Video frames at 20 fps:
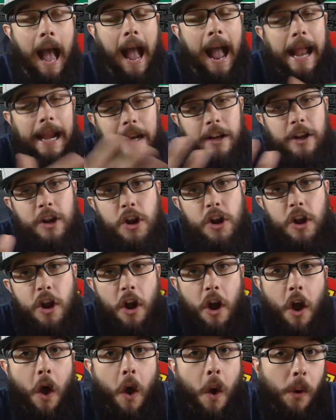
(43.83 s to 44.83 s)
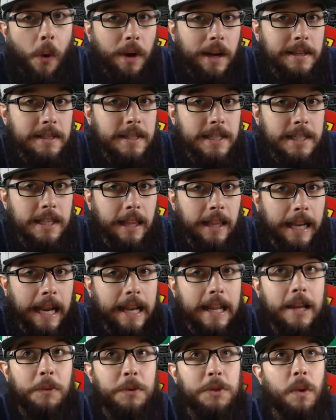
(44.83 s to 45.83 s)
I didn't know necessarily.
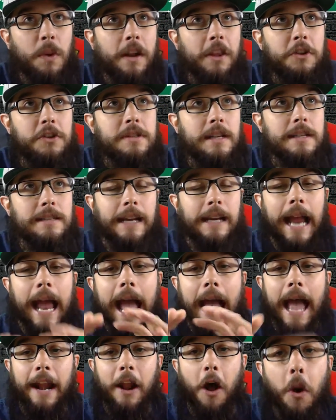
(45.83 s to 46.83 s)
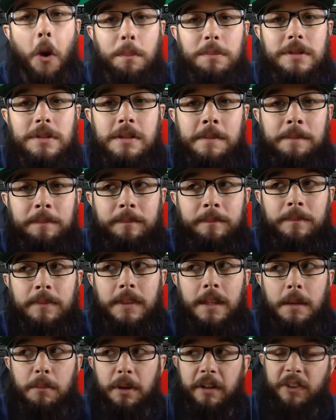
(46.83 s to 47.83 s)
Like, it was one of those things. Like, I had hopes,
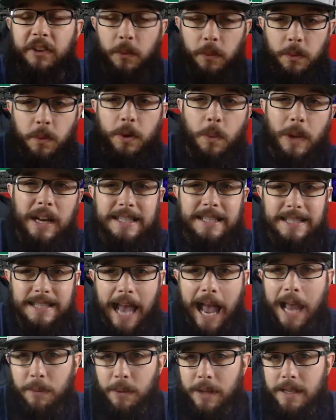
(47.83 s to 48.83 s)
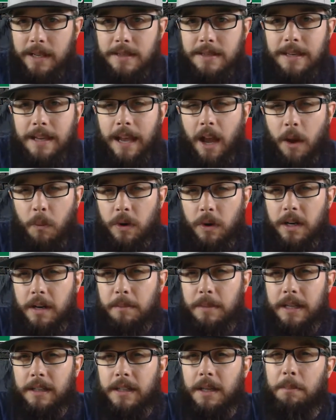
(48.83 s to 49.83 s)
but if it would have went sideways, I wouldn't
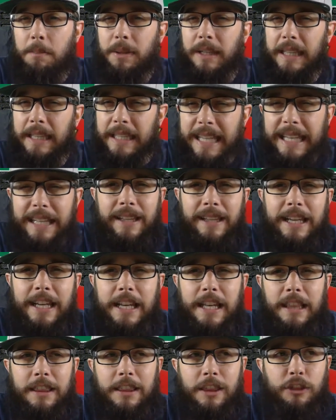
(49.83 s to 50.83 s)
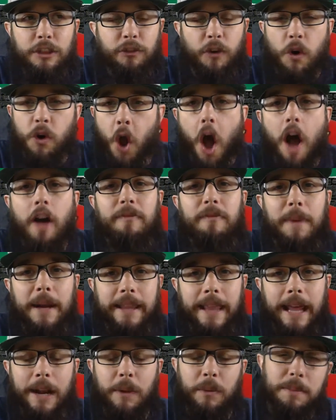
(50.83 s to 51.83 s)
have been completely thrown off
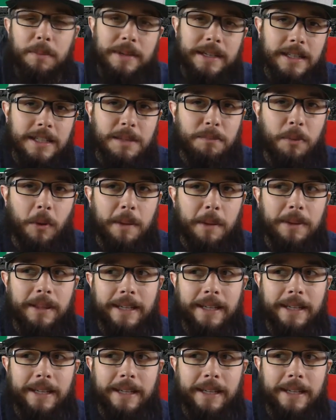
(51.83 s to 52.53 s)
by that. I would have been disappointed.